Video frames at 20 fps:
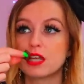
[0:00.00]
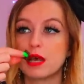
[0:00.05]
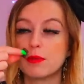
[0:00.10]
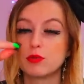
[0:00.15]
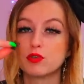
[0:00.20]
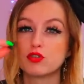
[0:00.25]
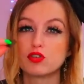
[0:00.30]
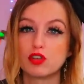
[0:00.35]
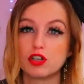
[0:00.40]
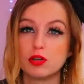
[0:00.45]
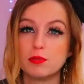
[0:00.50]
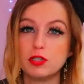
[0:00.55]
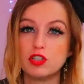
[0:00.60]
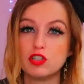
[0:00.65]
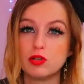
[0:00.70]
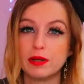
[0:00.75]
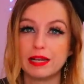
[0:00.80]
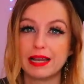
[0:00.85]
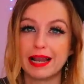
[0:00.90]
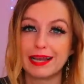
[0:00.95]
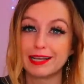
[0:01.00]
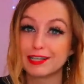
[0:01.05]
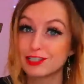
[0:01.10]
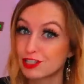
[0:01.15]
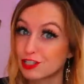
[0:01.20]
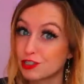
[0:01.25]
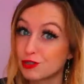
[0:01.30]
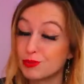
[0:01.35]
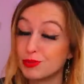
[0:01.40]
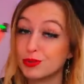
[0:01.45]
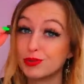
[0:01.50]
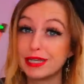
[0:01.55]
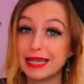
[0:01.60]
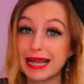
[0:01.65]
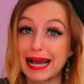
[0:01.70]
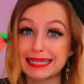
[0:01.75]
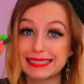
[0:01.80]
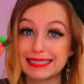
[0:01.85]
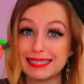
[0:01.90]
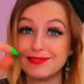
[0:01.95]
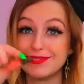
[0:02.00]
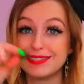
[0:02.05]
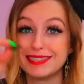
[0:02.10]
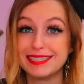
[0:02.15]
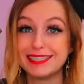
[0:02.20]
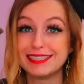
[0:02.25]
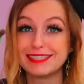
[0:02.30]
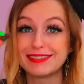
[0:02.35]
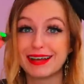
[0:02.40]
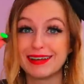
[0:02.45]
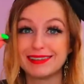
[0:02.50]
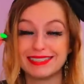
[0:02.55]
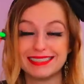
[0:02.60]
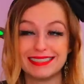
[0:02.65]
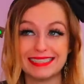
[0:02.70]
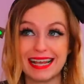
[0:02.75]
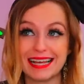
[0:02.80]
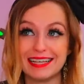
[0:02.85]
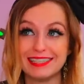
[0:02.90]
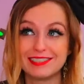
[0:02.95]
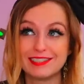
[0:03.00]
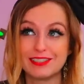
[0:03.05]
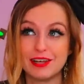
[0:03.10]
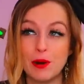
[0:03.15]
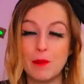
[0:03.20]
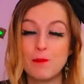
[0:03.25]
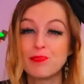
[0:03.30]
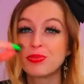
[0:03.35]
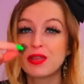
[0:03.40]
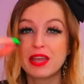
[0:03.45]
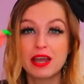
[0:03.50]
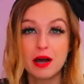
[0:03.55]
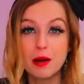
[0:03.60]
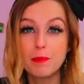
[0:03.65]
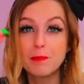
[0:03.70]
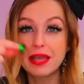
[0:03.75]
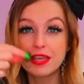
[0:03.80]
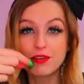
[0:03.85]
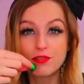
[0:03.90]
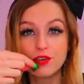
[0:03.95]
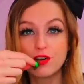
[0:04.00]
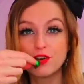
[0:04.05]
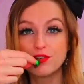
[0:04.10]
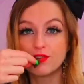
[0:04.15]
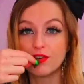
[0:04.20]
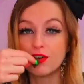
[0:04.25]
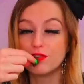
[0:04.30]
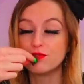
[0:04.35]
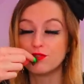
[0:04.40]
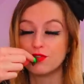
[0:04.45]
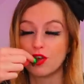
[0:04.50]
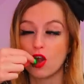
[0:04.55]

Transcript: I'm also going to be doing like spooky activities throughout the day, so it'll make for a fun